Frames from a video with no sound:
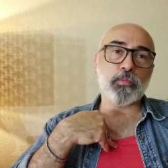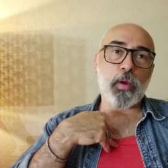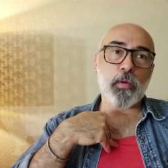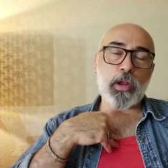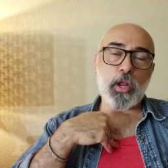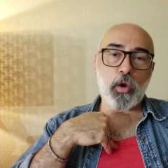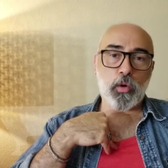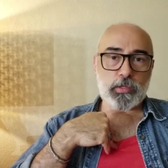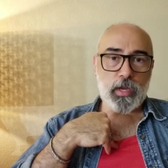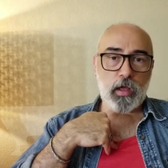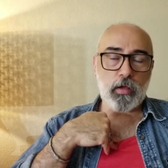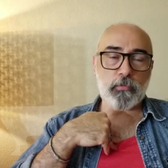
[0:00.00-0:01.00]
we were in a
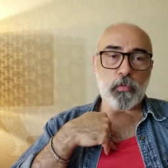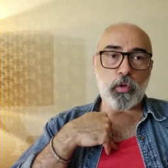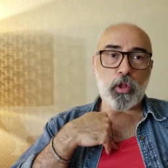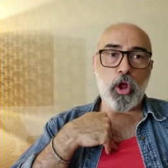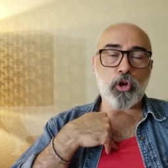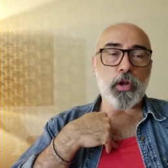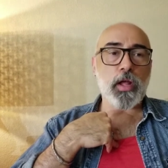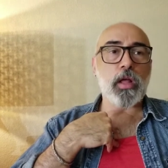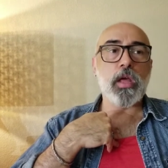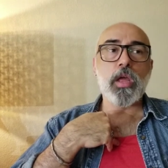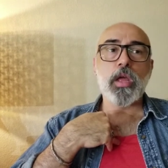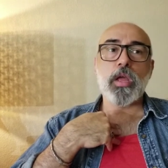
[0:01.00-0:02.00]
hotel in Fort Lauderdale.
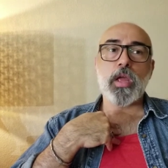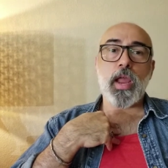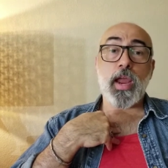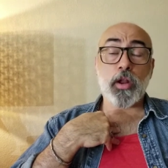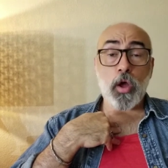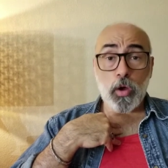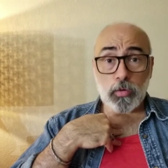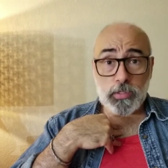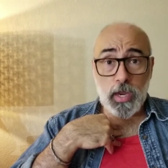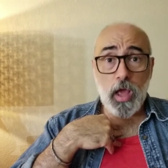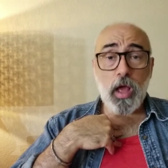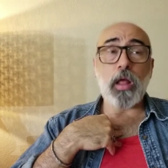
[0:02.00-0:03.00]
in a
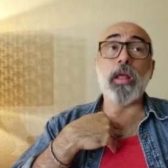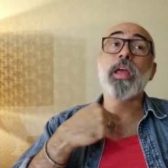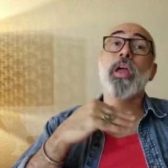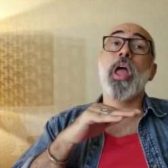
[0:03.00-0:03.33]
hotel.